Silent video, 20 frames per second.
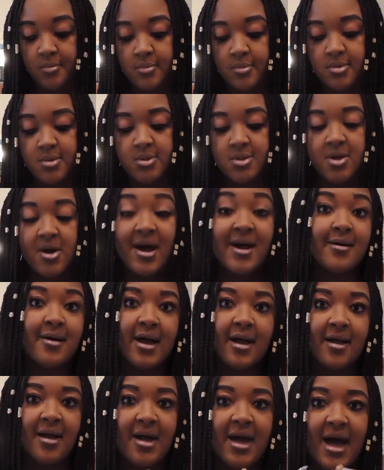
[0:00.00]

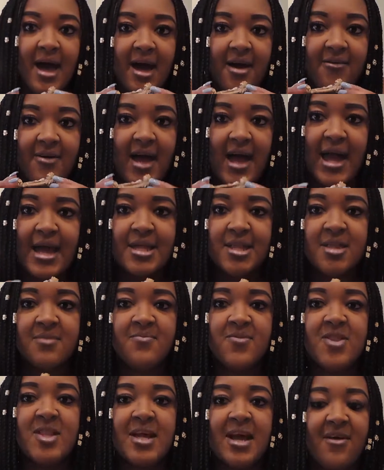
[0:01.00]
I had
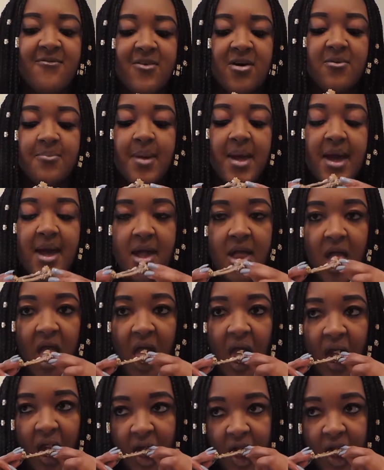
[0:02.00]
sympathy. I felt bad.